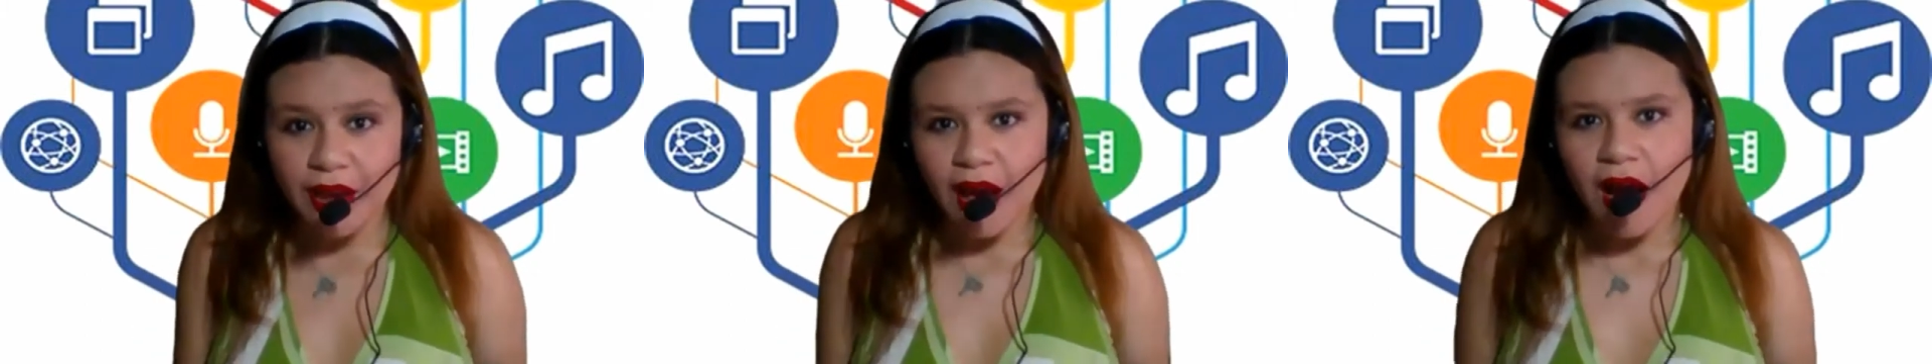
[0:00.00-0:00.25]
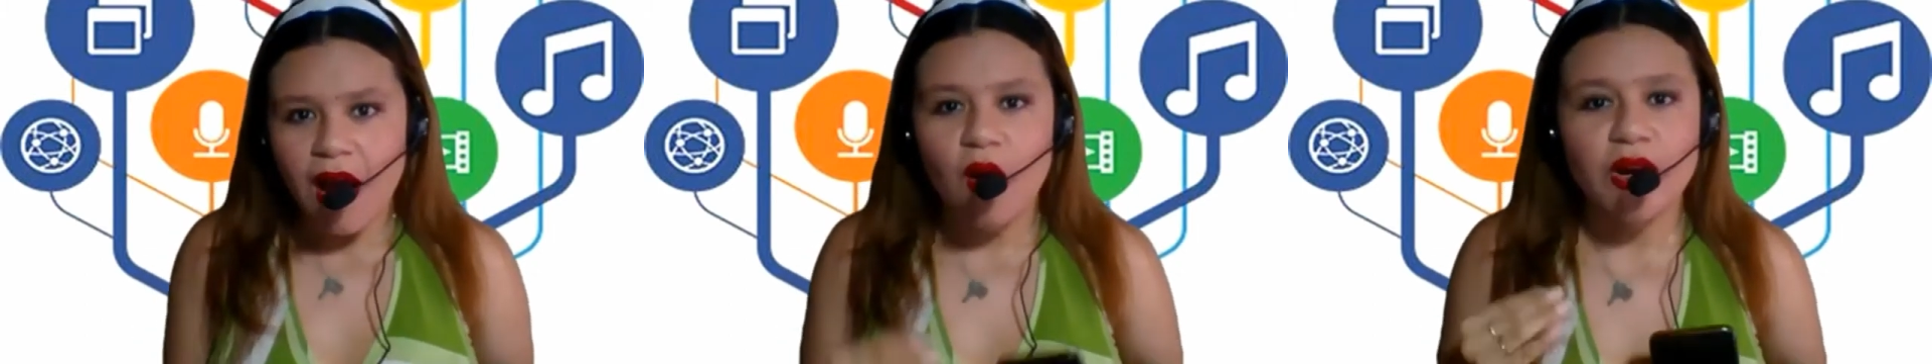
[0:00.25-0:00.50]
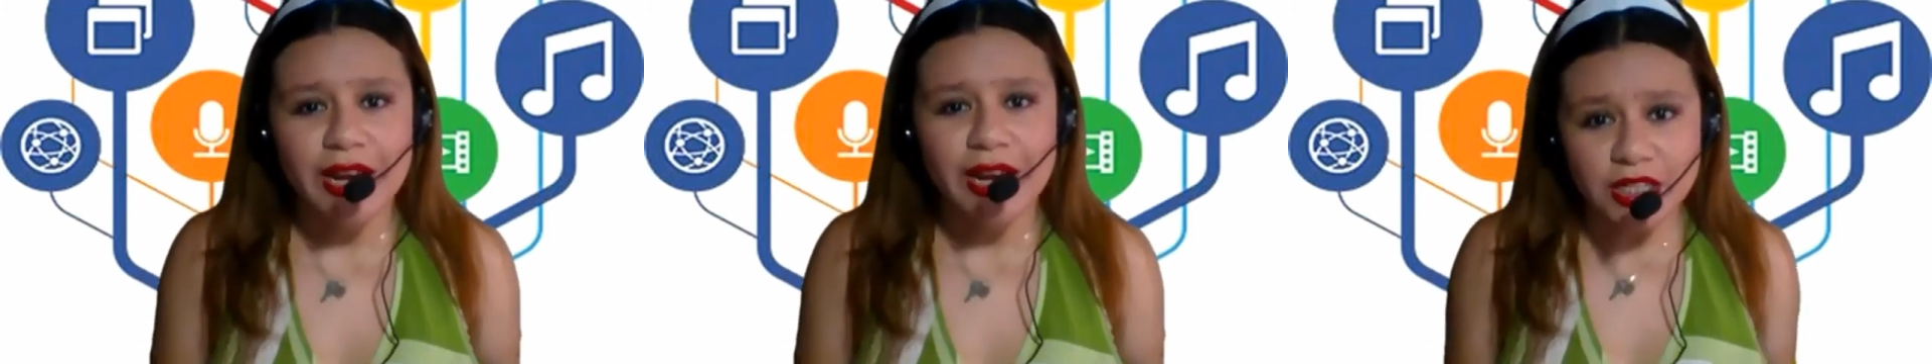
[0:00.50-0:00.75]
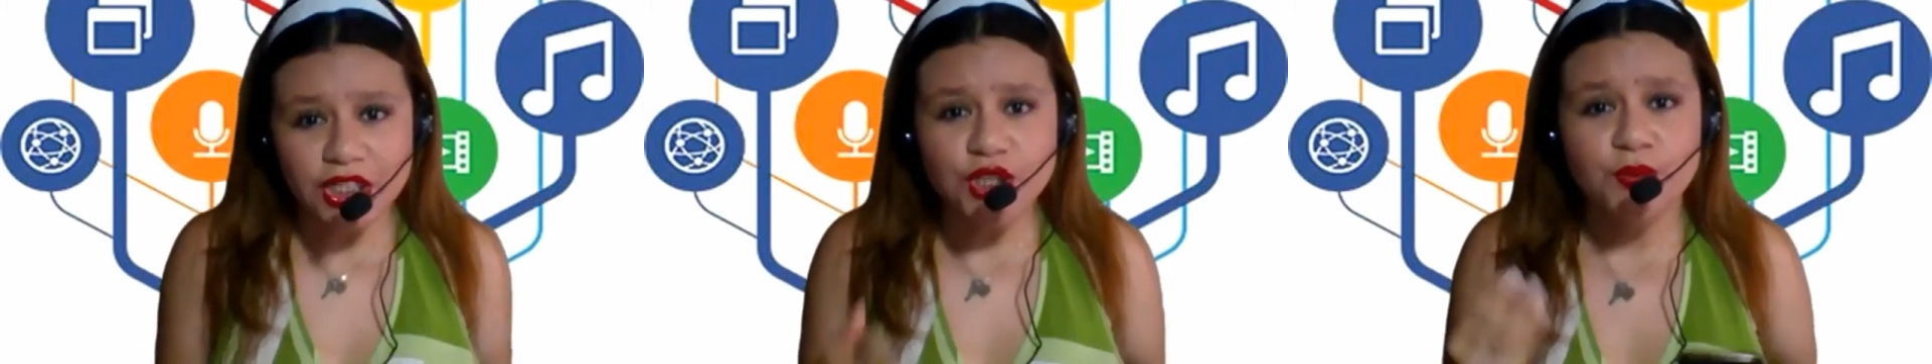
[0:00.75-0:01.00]
on
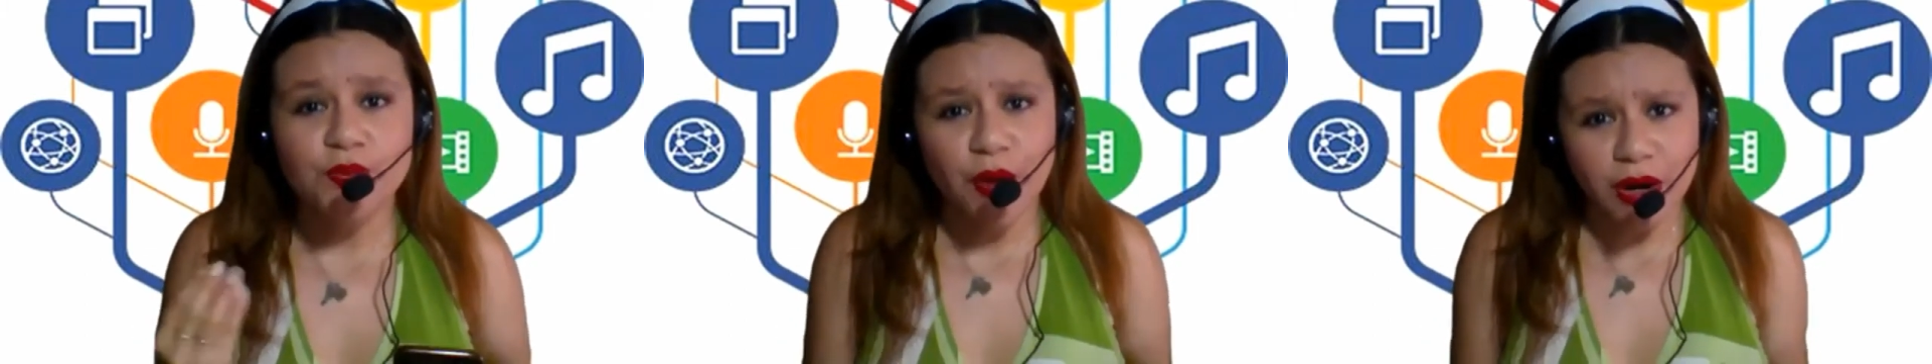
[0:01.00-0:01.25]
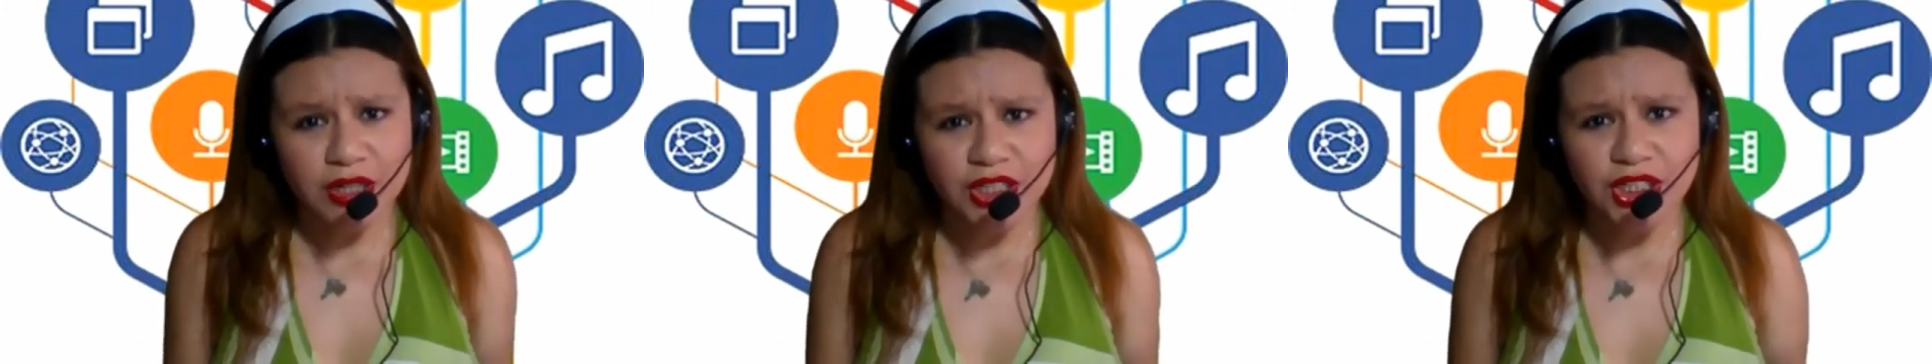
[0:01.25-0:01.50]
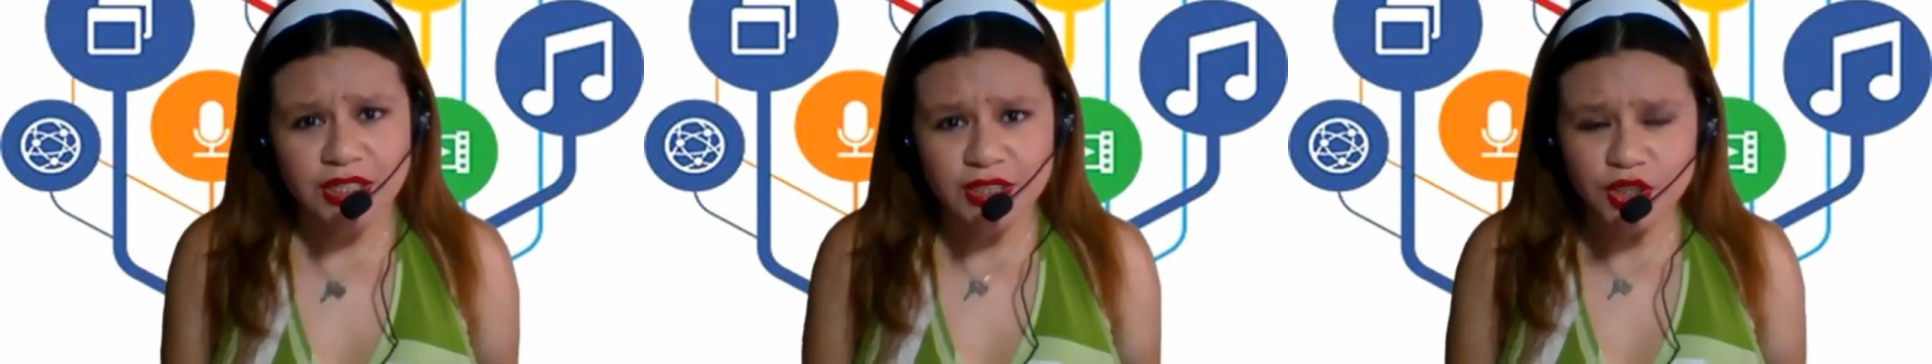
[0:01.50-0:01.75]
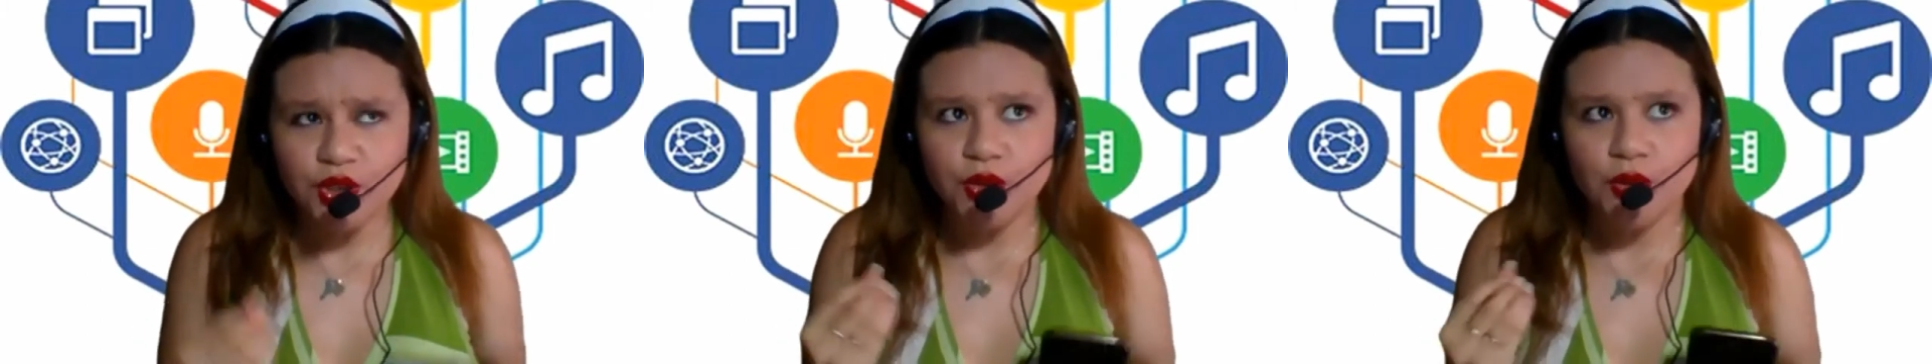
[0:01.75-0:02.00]
each purchase
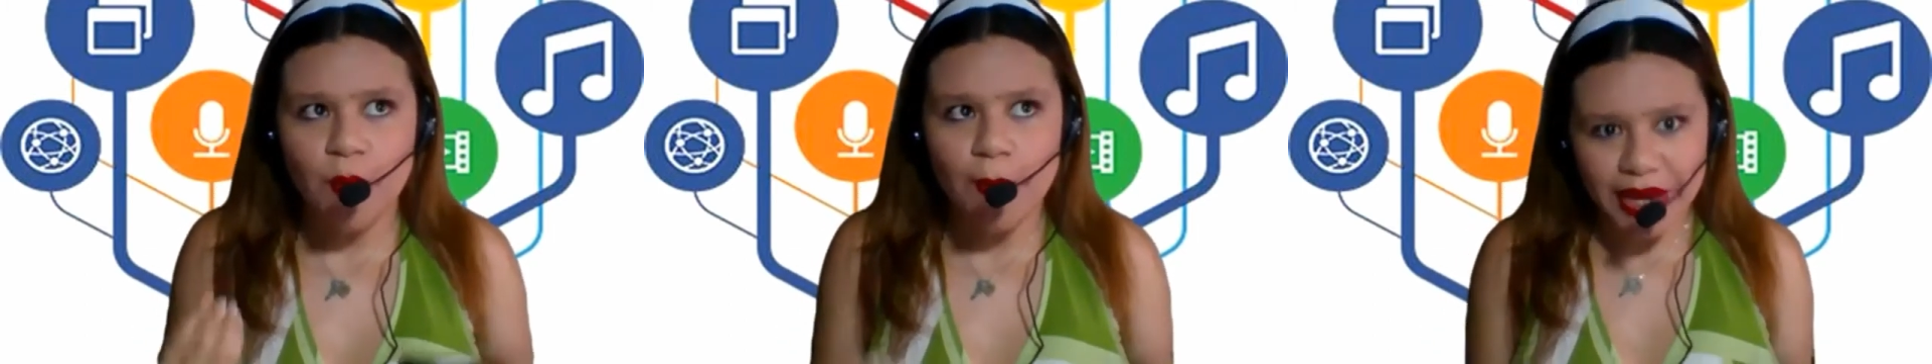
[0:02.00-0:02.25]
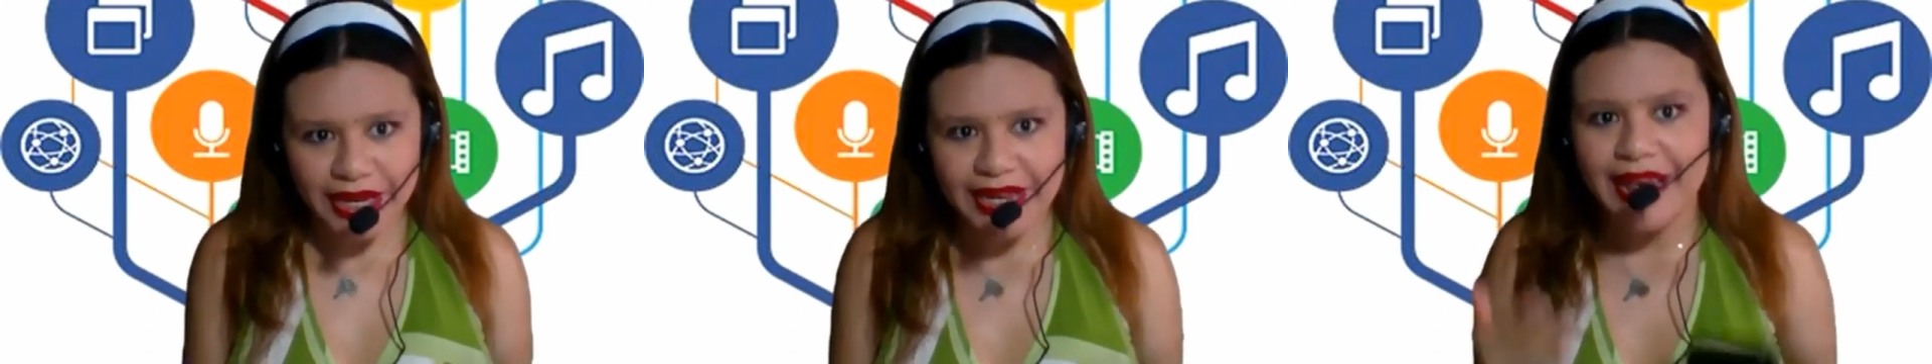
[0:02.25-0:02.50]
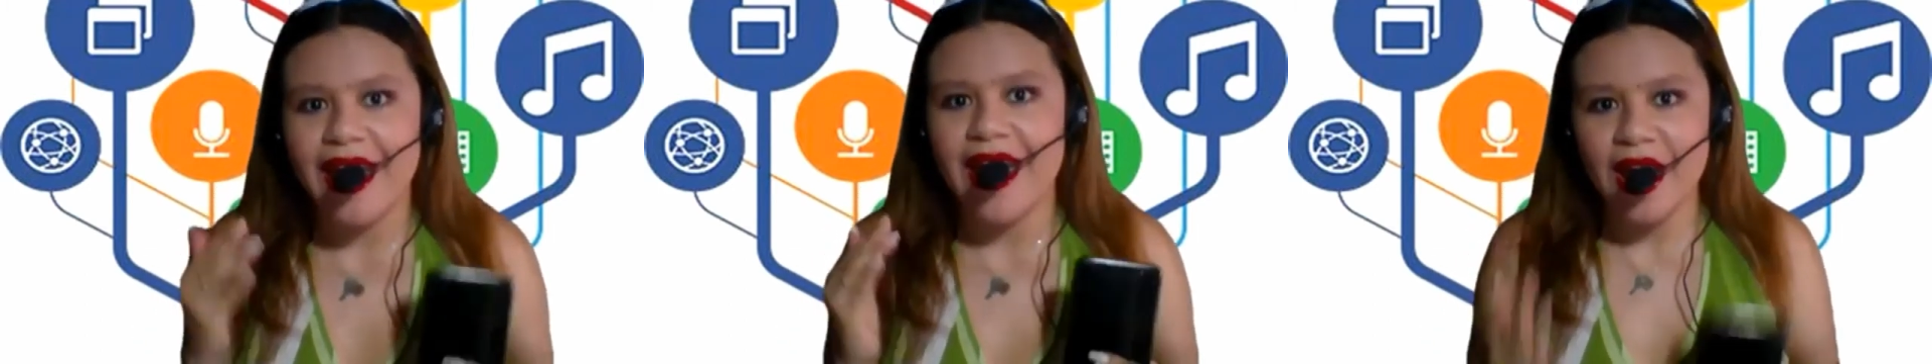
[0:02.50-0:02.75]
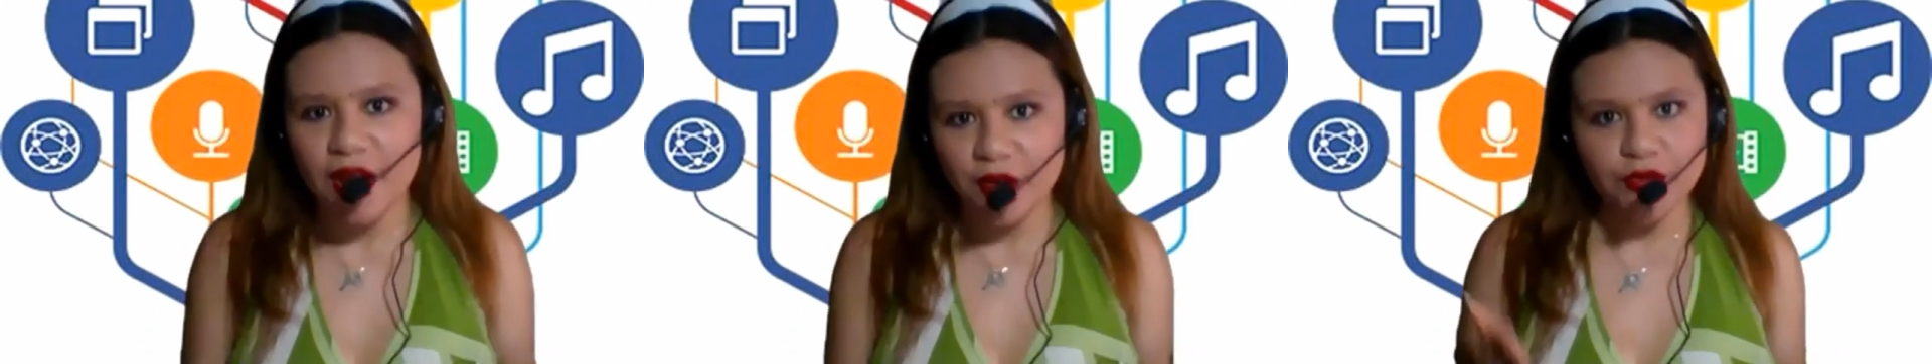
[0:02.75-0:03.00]
you make
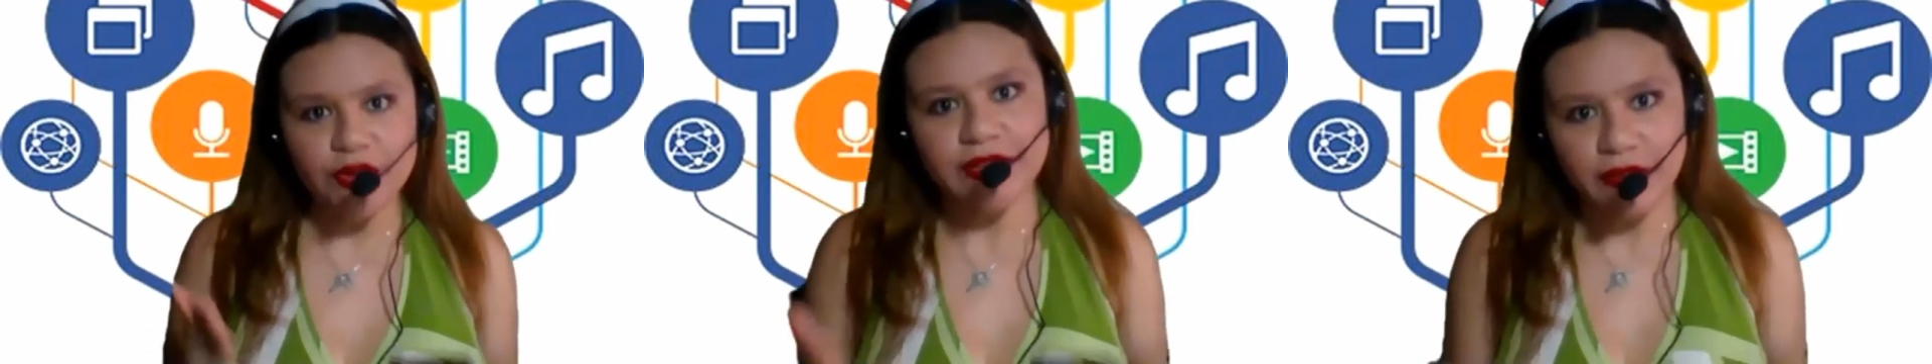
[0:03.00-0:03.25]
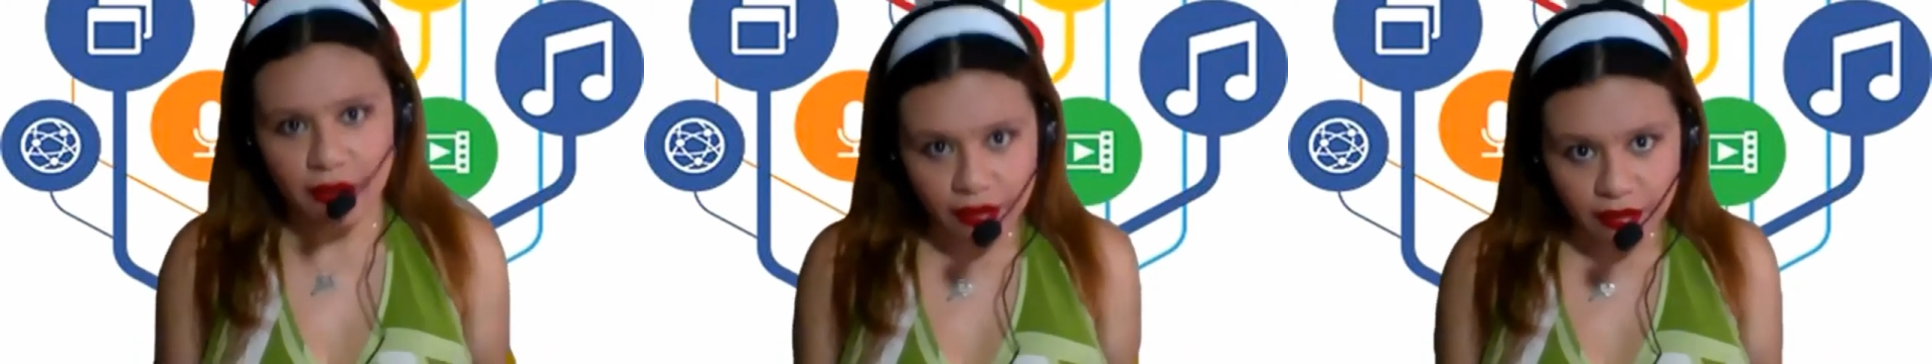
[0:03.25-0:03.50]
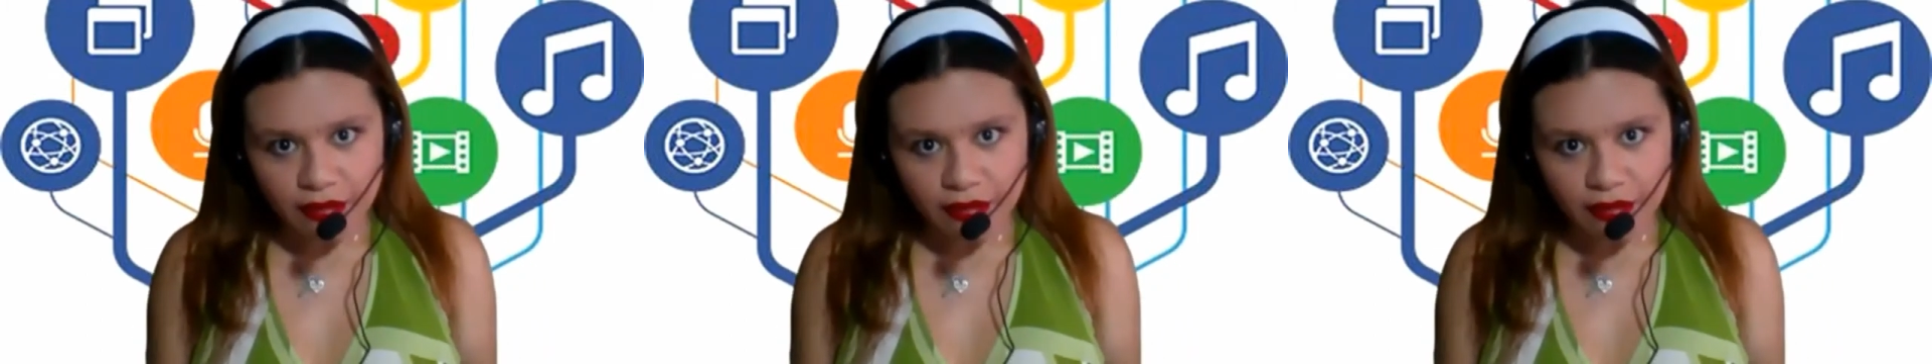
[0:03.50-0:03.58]
every day?